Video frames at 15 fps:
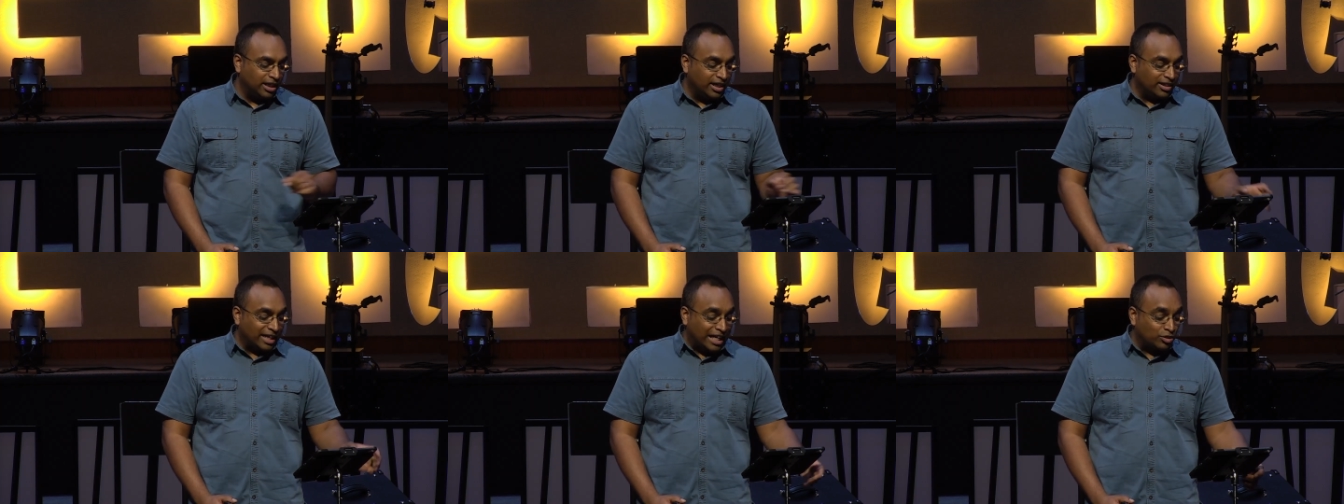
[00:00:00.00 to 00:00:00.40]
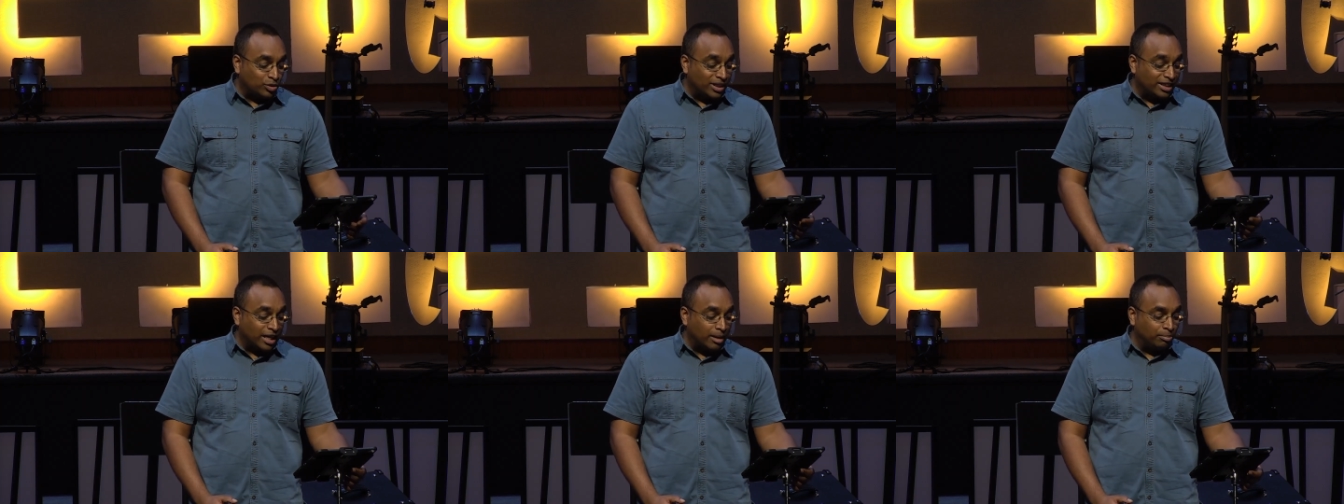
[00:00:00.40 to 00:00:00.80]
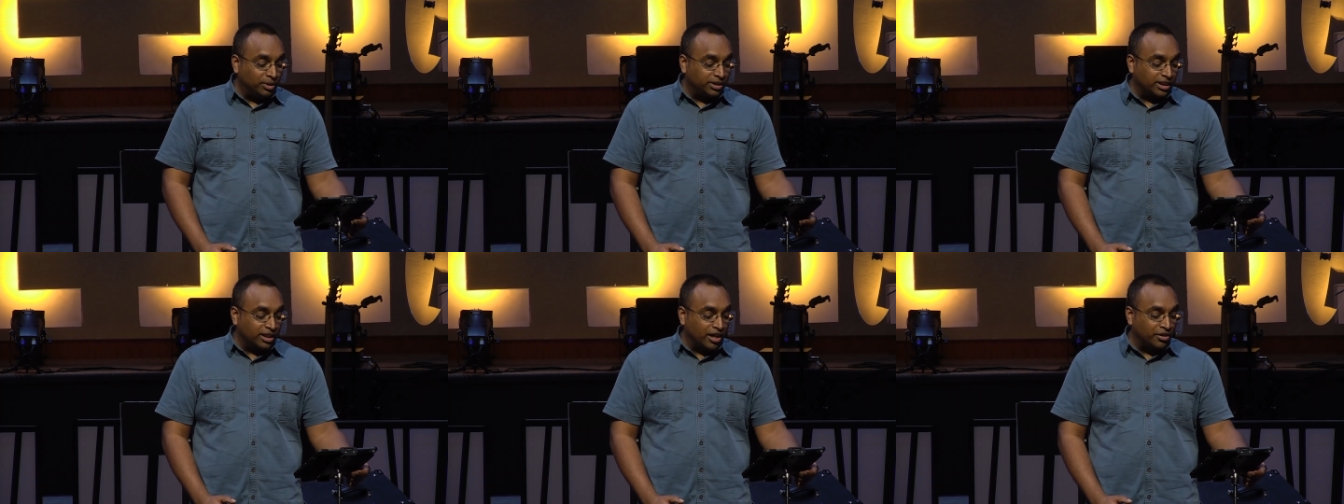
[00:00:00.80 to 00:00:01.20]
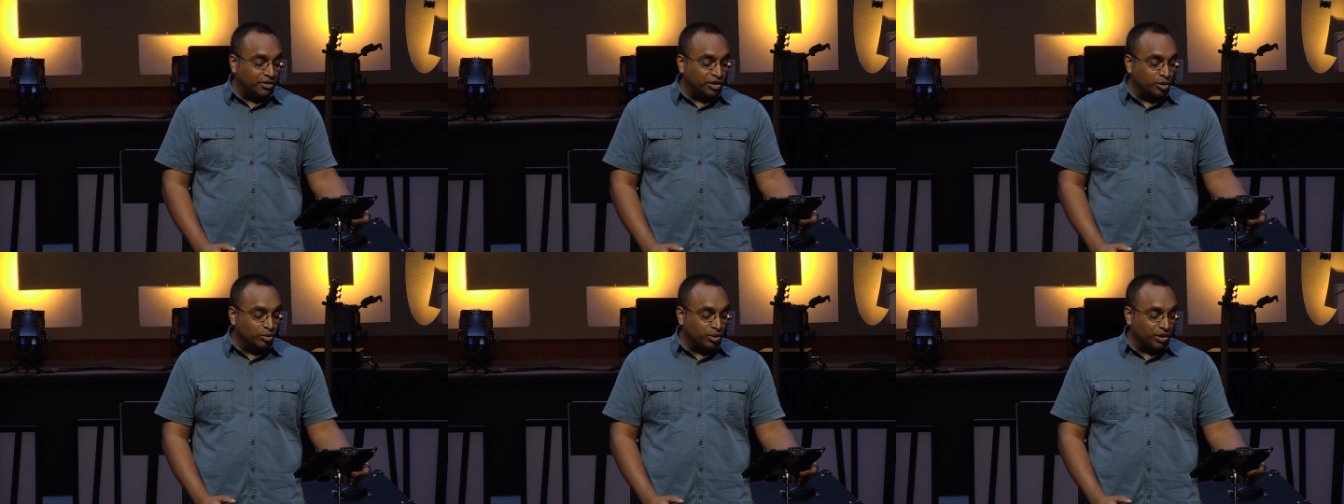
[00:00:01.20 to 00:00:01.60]
That's when Templeton
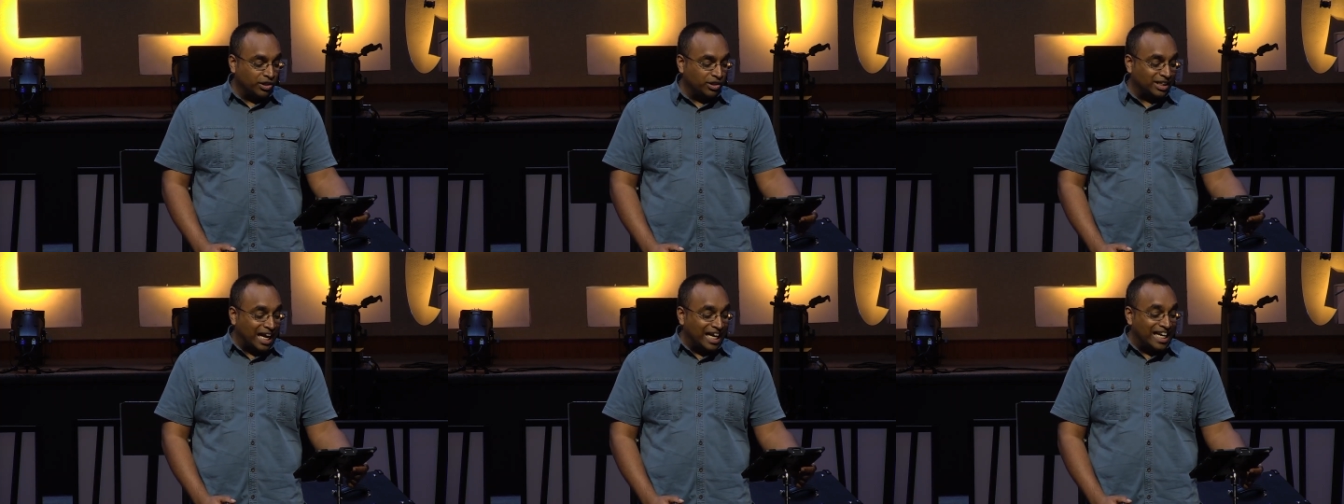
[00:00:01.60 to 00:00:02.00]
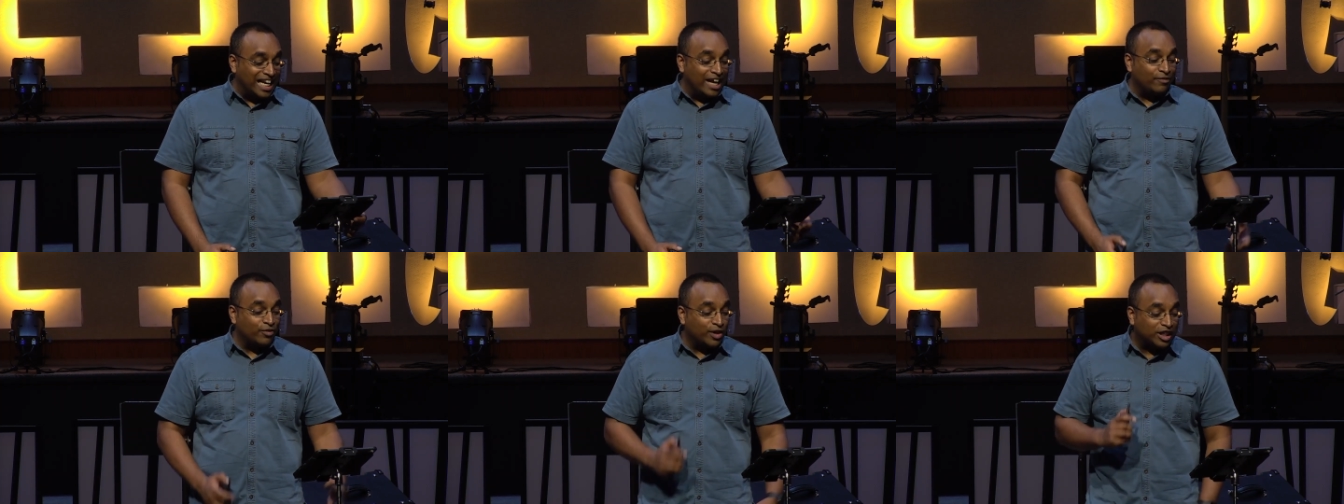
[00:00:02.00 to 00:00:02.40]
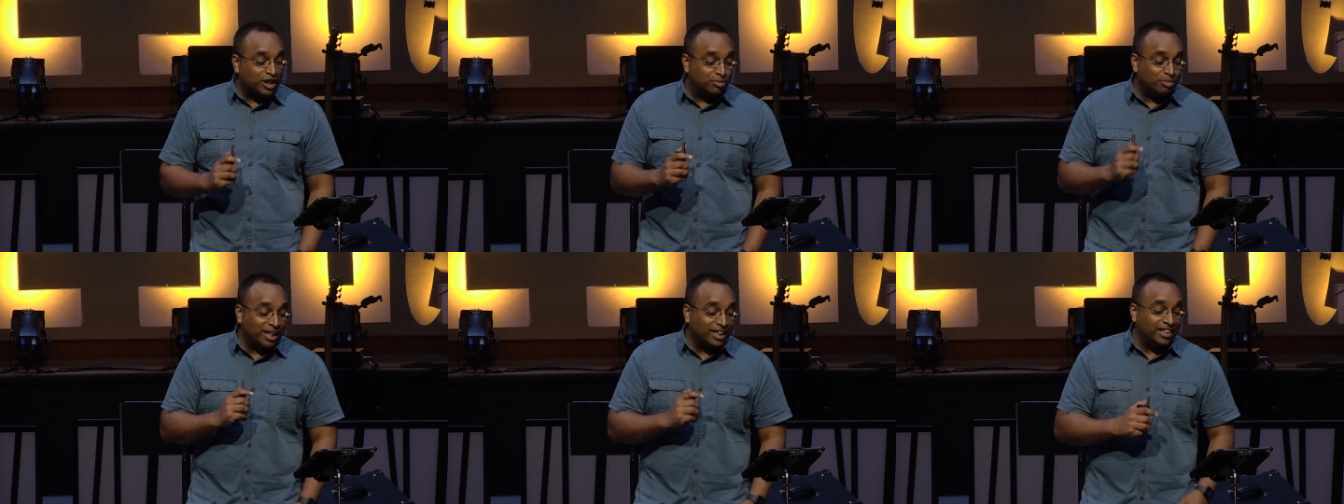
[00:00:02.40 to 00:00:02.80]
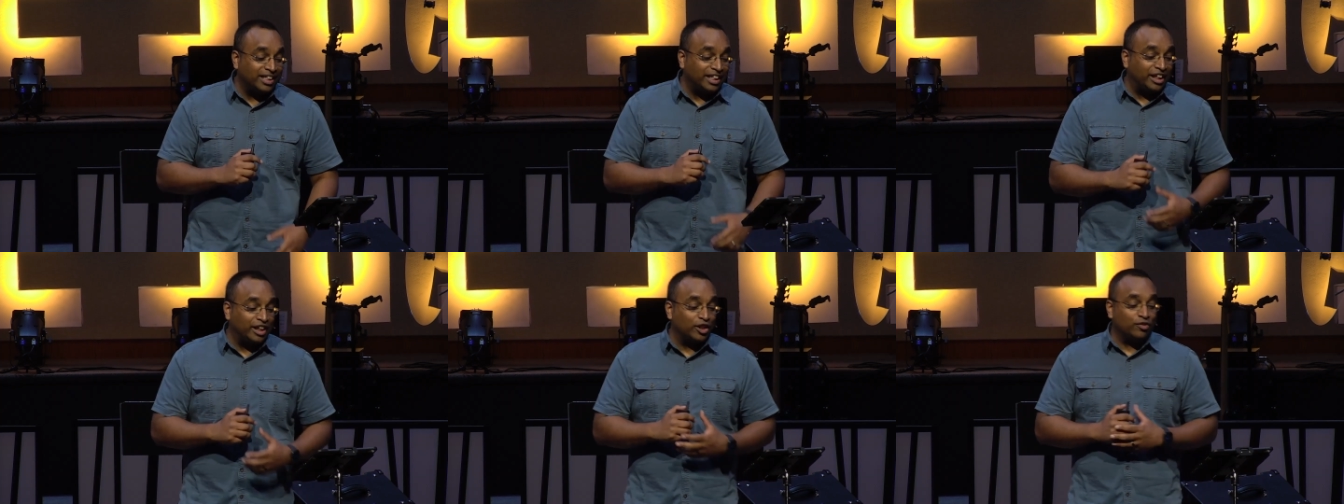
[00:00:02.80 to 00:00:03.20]
uttered the words I never expected
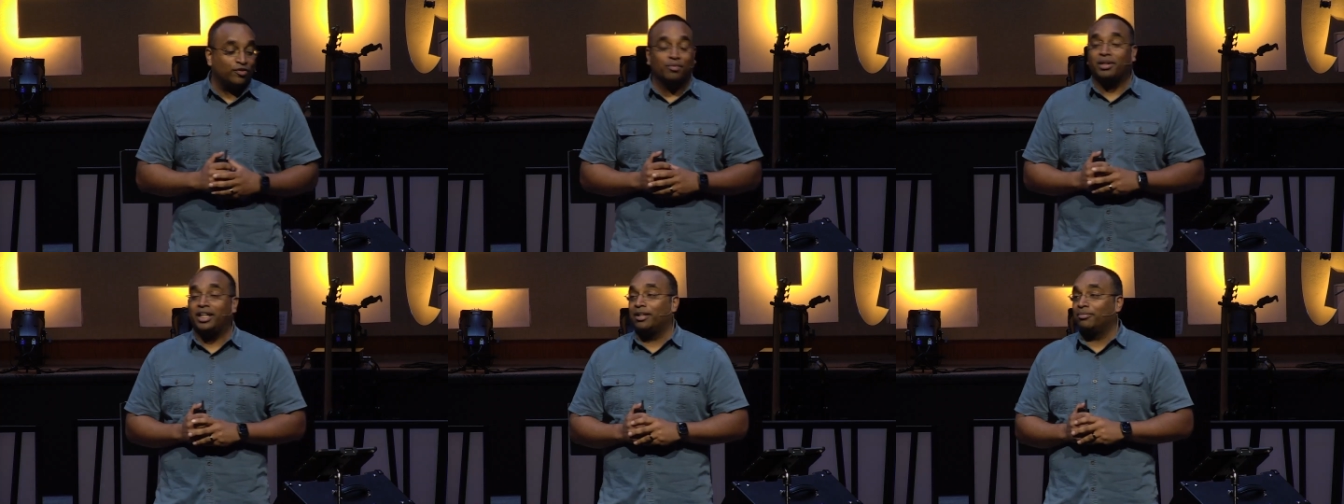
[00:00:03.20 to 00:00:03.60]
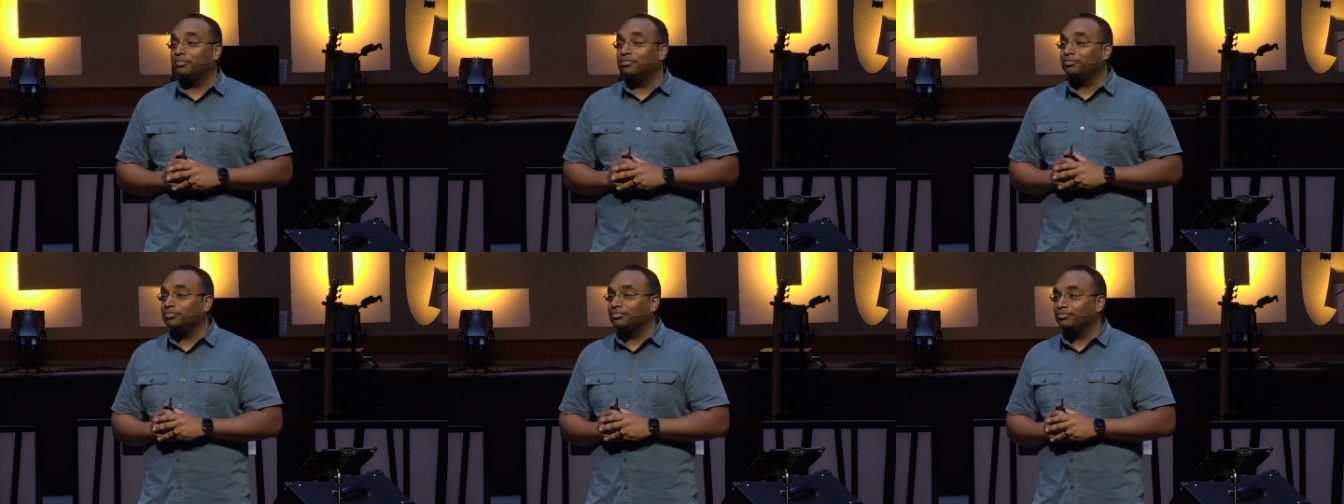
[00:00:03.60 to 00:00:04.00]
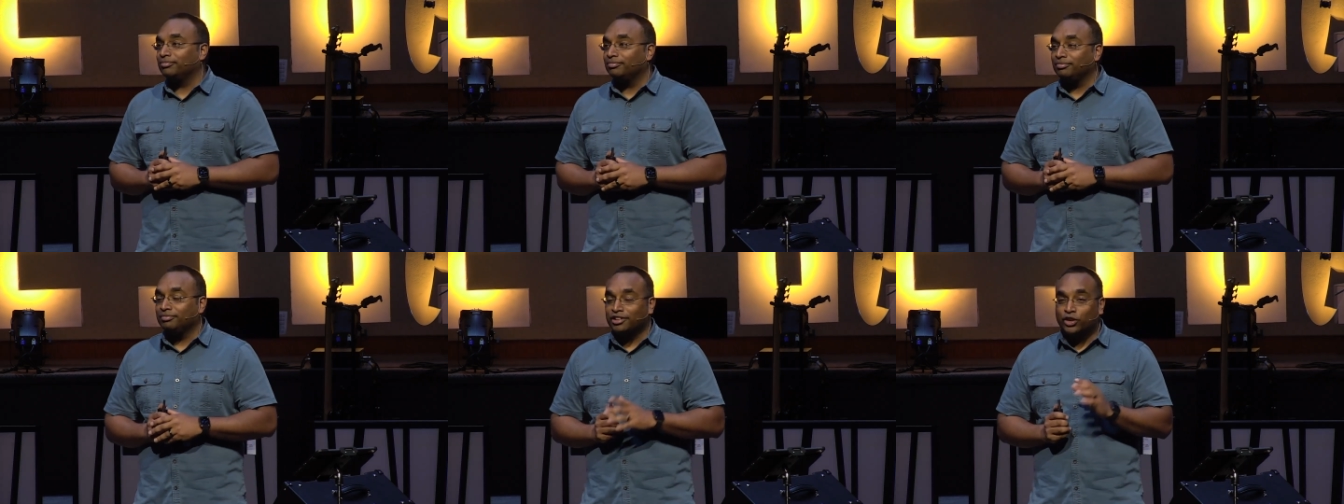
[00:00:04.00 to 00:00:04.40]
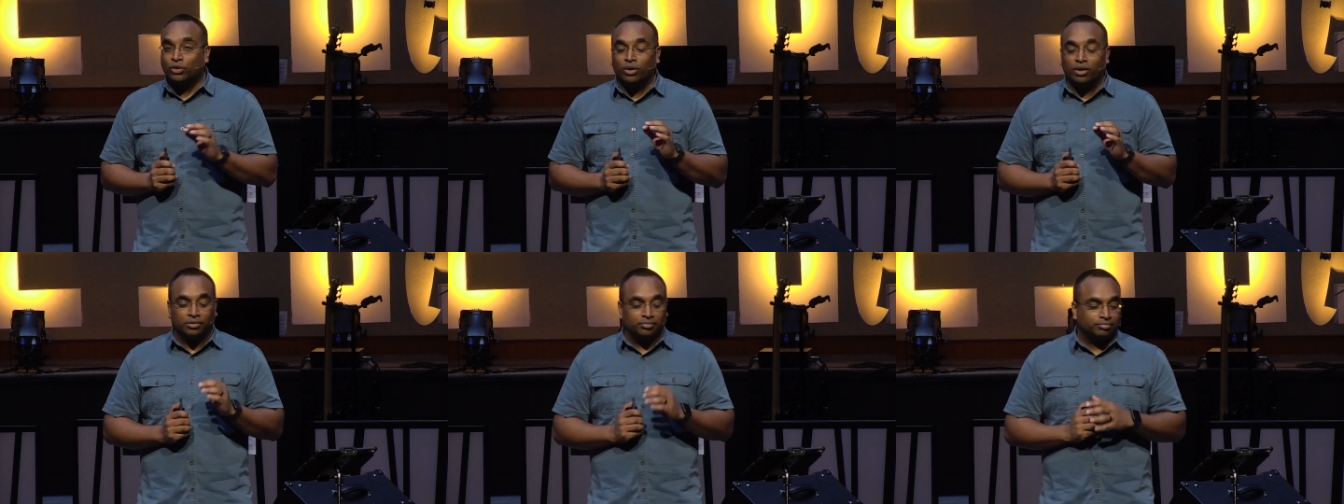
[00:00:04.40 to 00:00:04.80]
to hear from him,
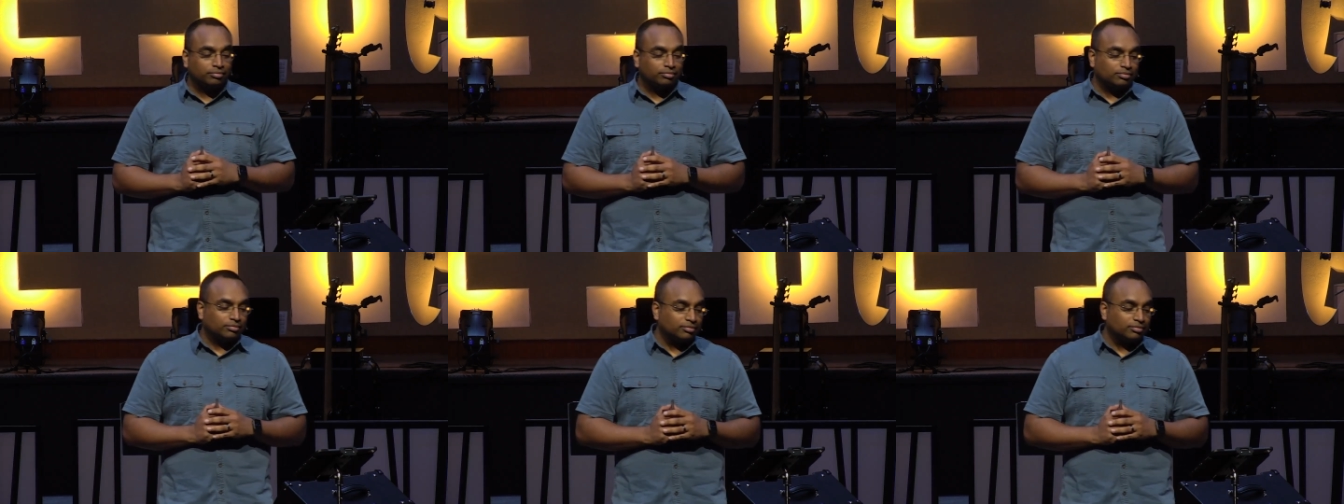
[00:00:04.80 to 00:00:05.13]
Quote,